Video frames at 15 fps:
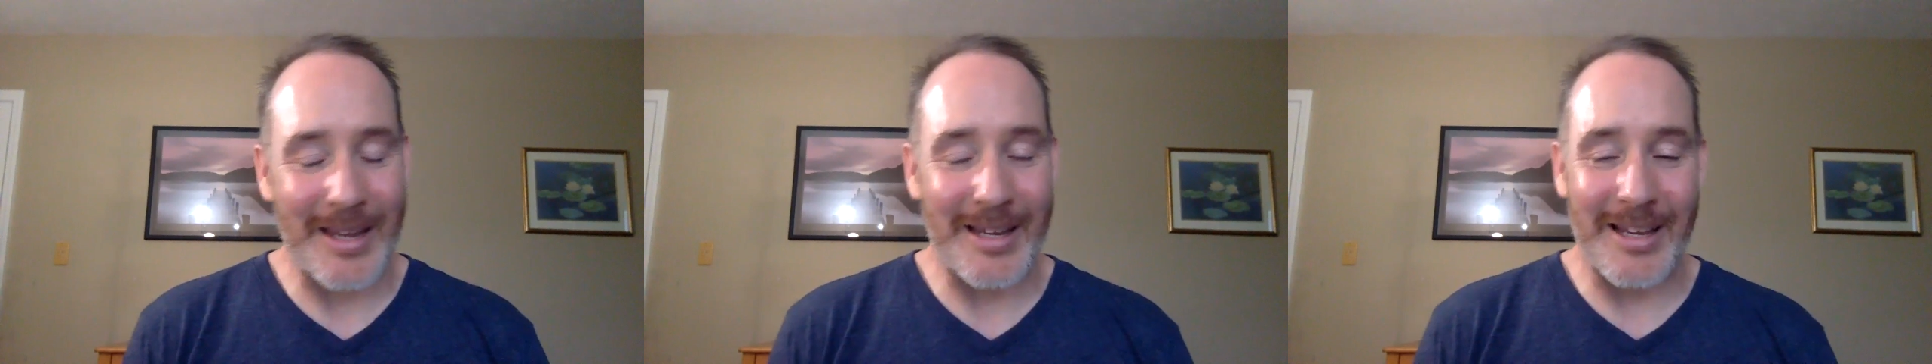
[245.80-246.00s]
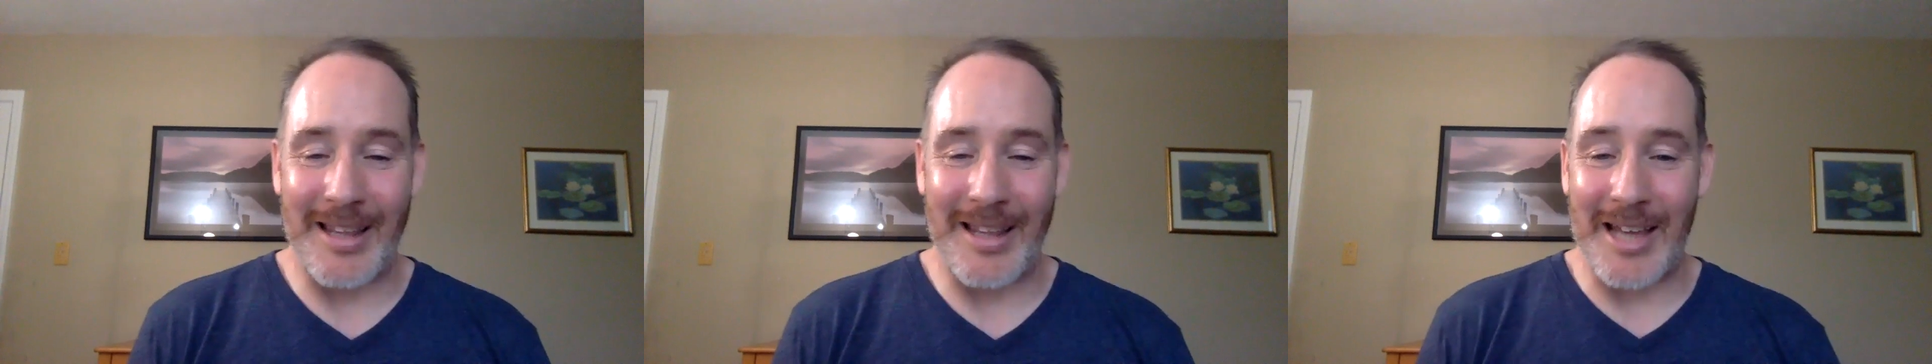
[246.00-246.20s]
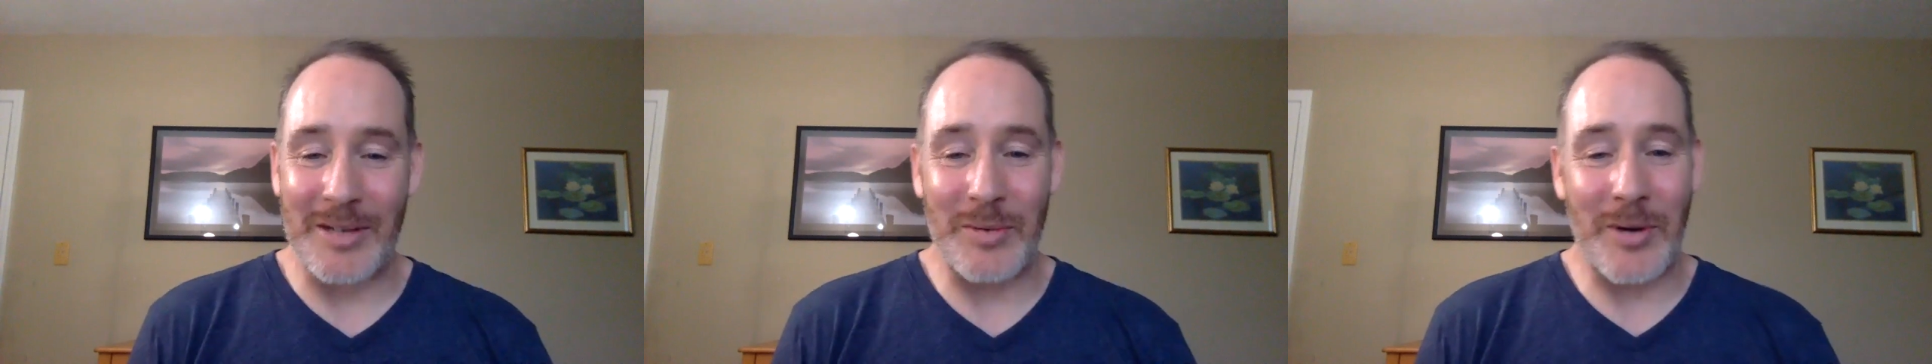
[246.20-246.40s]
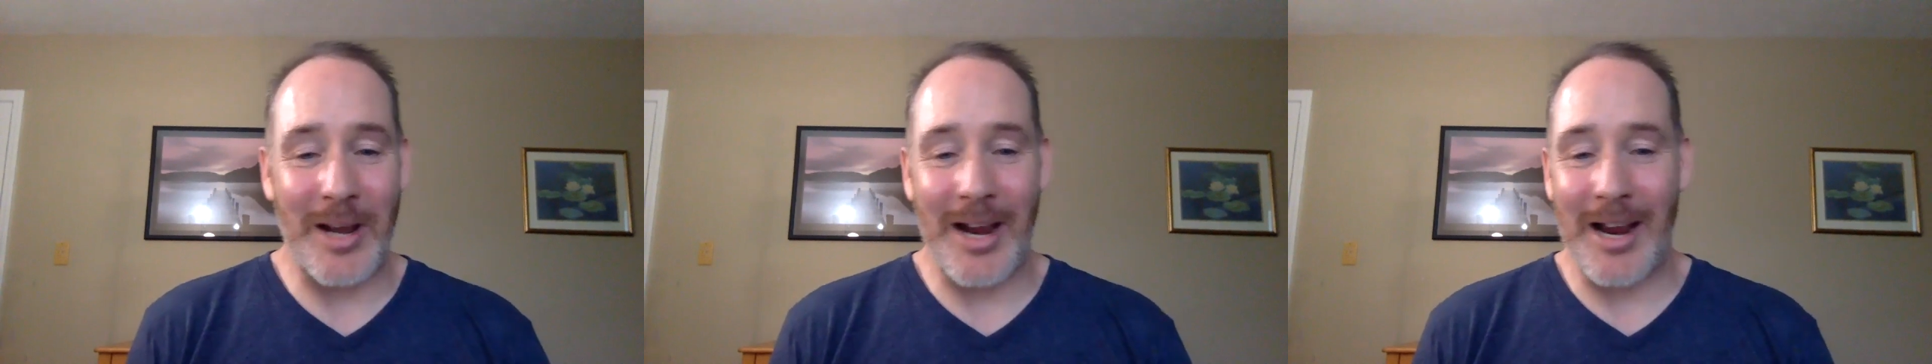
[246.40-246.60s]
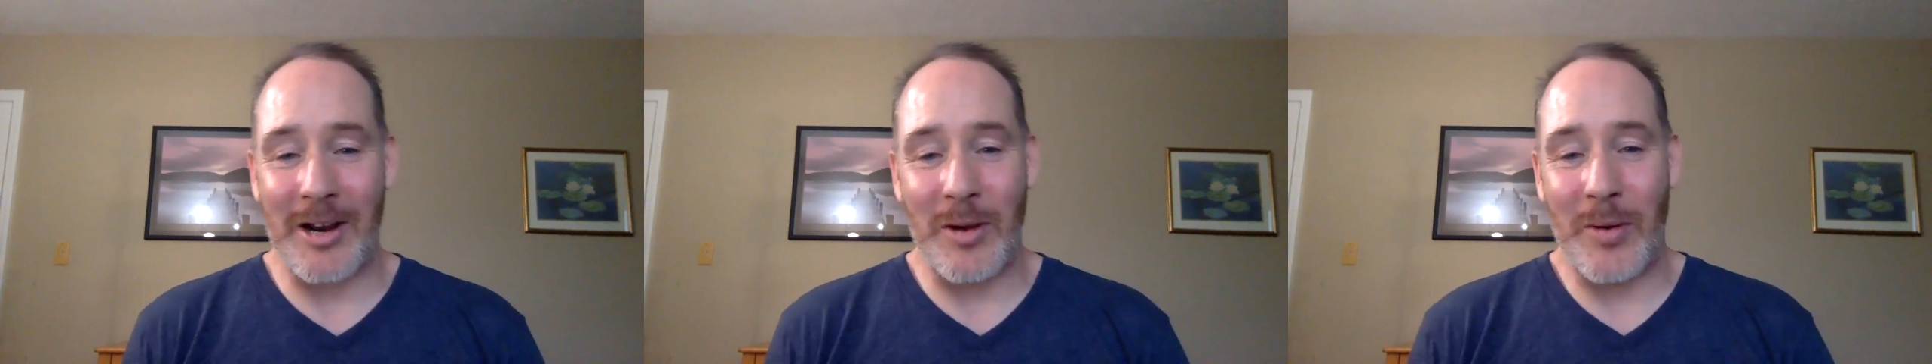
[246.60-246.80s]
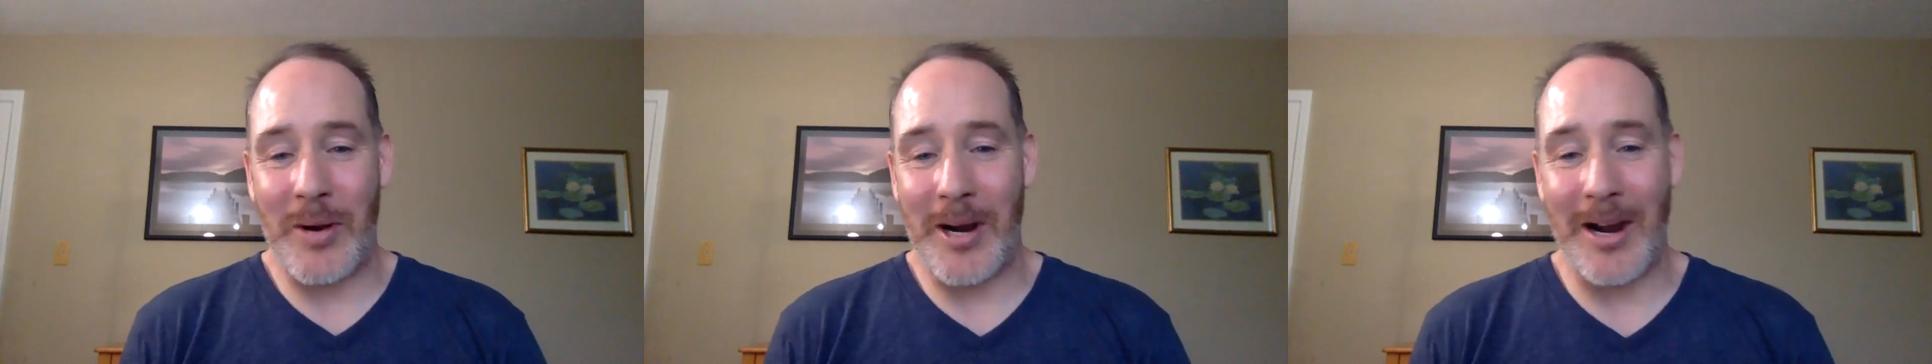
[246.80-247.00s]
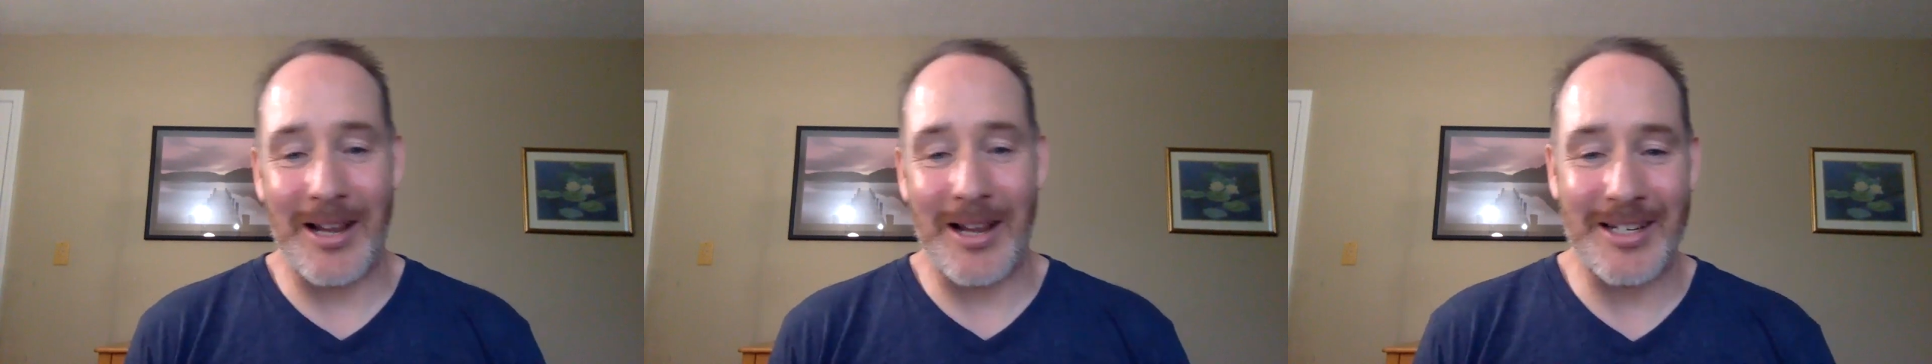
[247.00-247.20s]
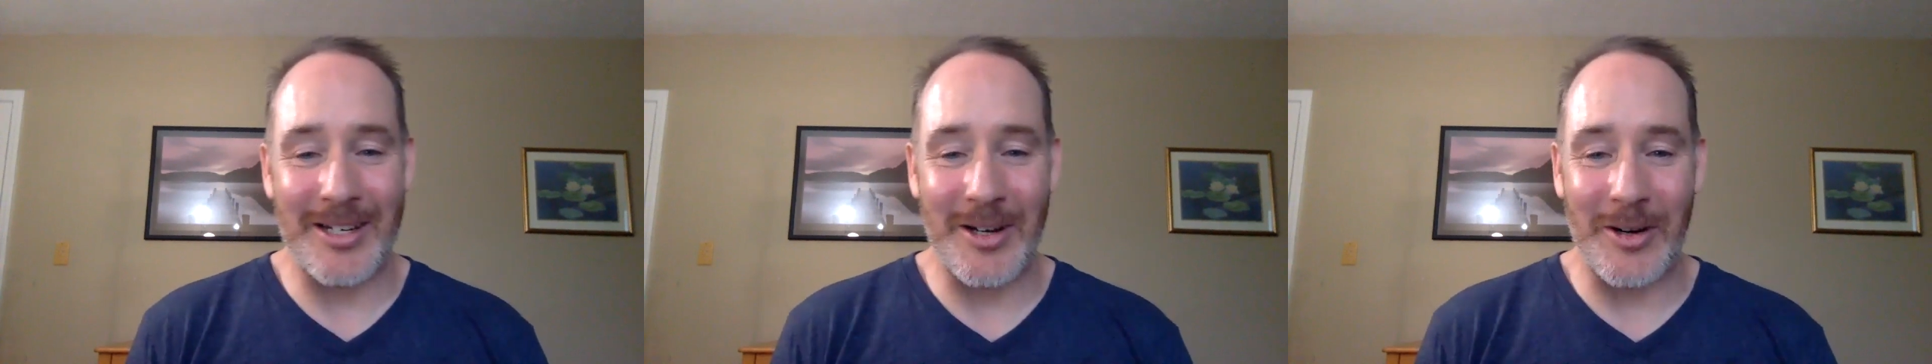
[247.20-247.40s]
And that's what I got going
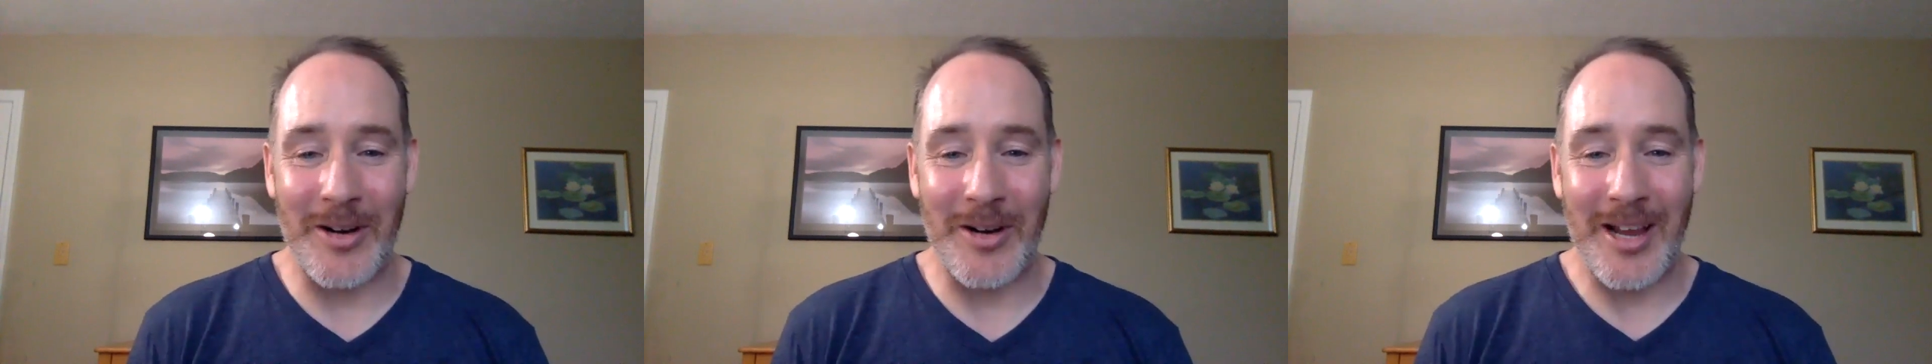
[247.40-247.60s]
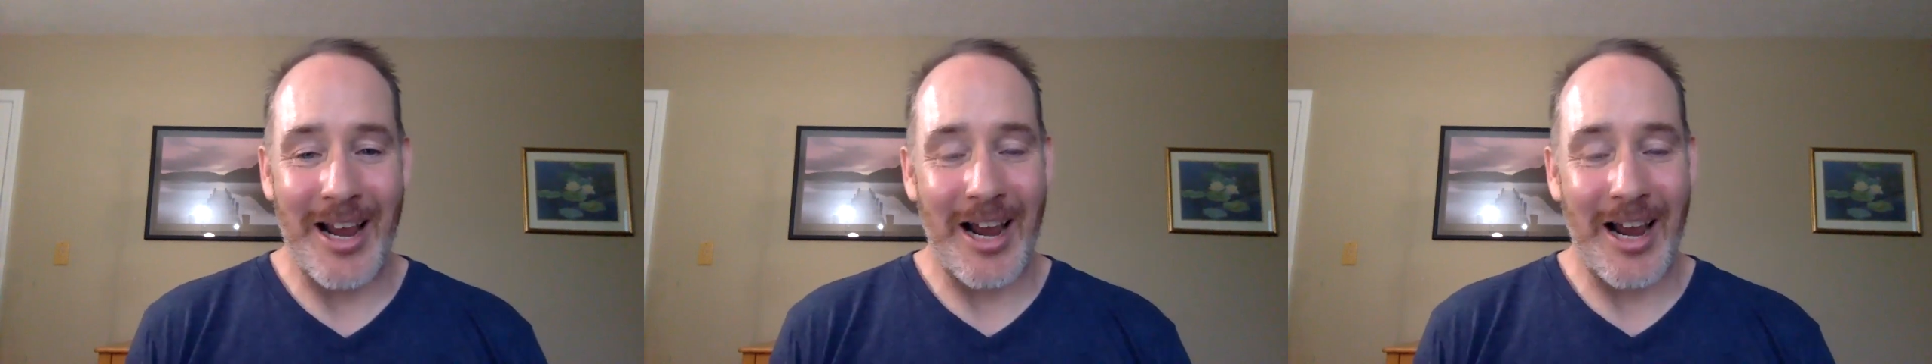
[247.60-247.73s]
on. So